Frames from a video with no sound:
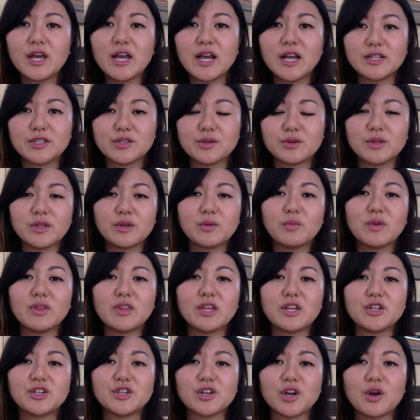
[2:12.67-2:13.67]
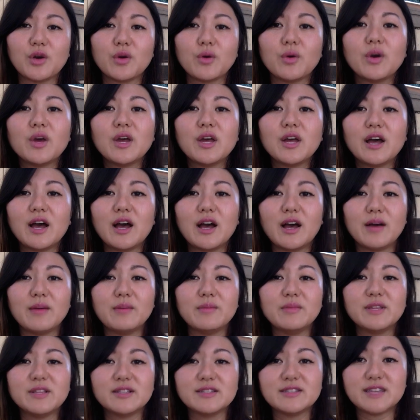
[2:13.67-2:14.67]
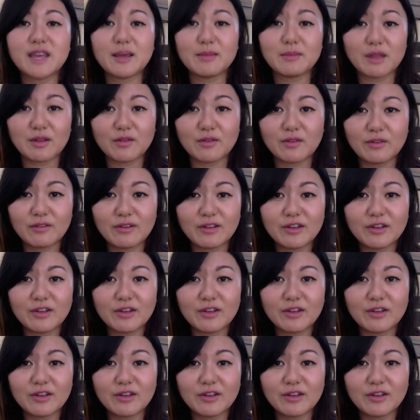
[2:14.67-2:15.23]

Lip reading: It's only when they show the same level of